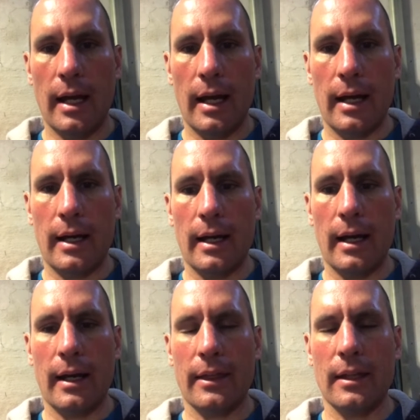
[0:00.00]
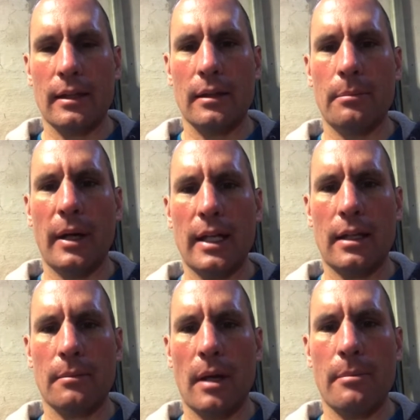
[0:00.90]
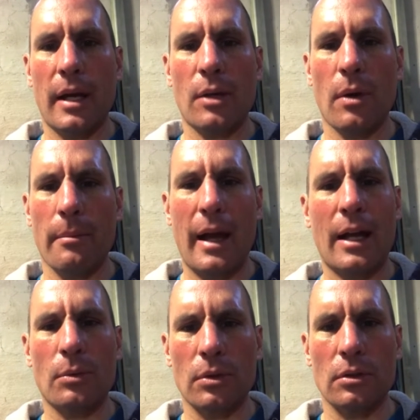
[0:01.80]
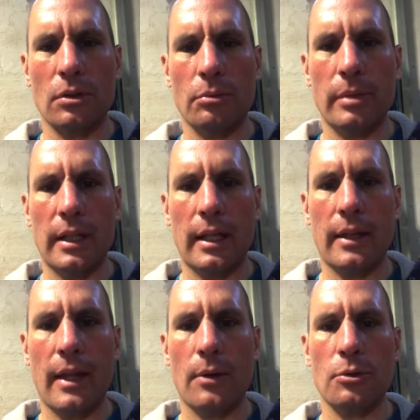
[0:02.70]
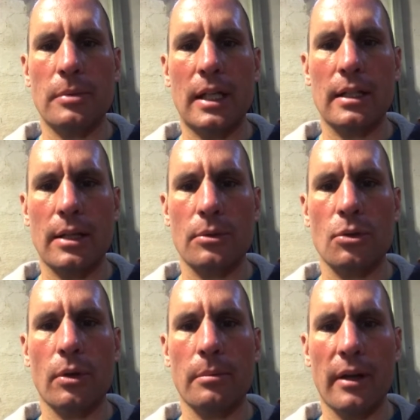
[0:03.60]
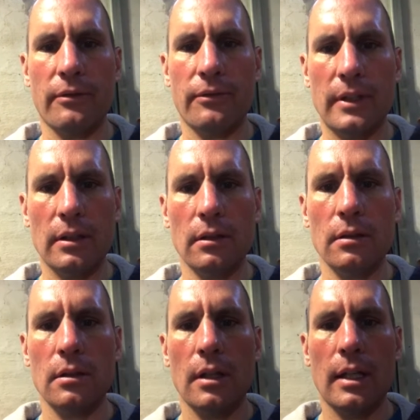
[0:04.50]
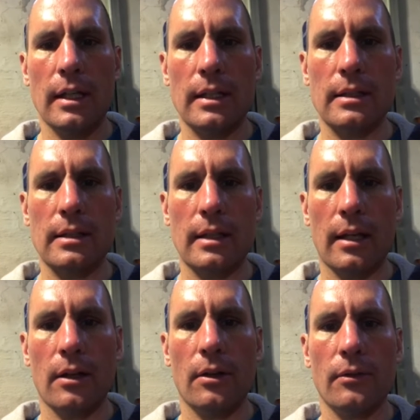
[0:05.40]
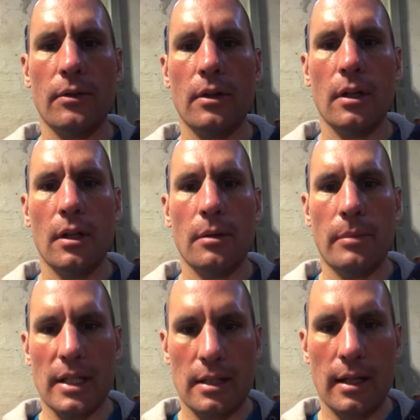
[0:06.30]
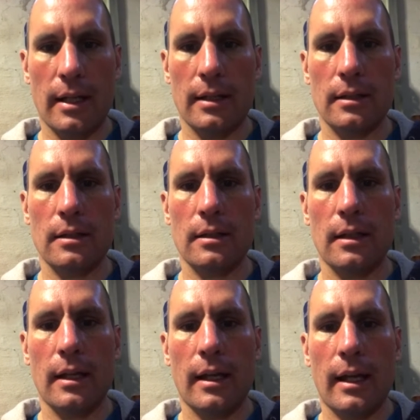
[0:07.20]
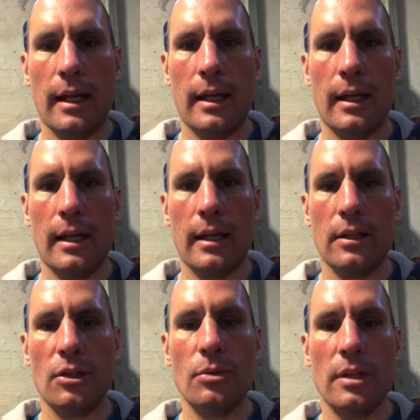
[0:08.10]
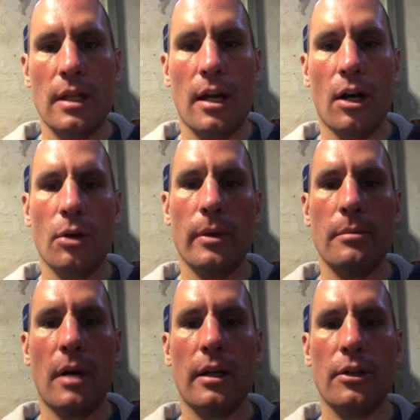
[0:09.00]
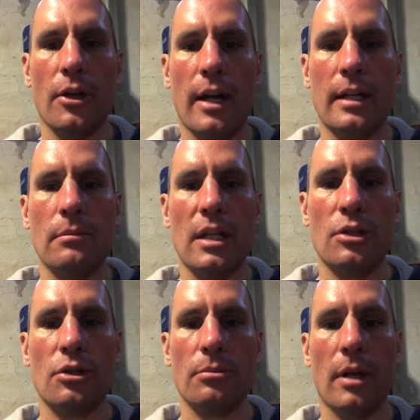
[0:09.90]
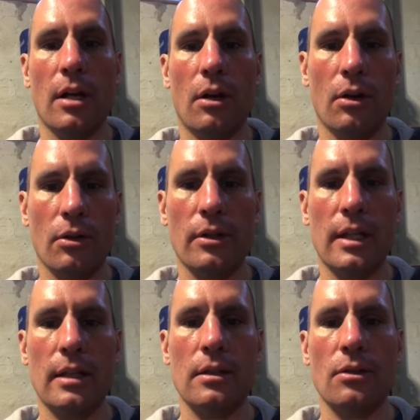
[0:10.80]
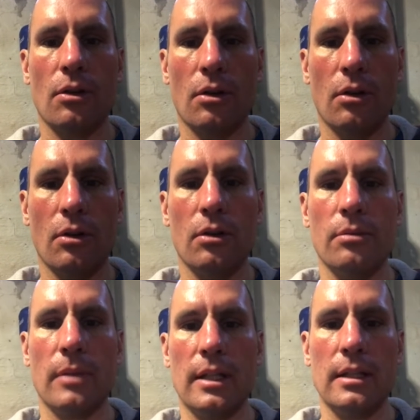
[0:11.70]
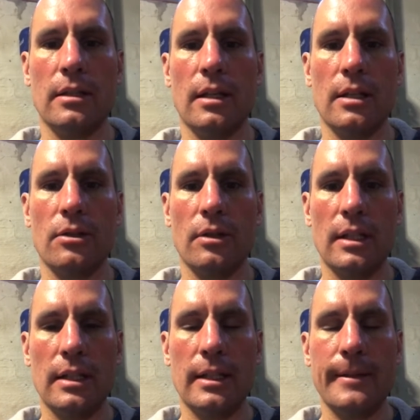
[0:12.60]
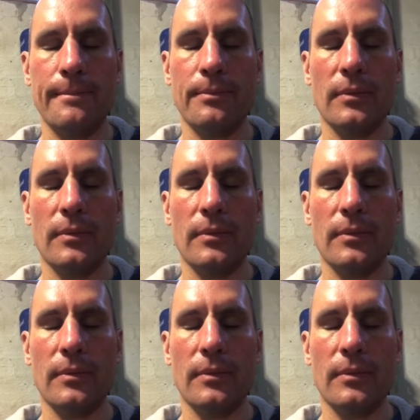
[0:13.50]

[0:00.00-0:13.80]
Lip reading: I think my bike went backward a little bit, and that was because I was going by feel instead of by science. And using that heart rate monitor, I can make sure my hard days are hard, my easy days are easy.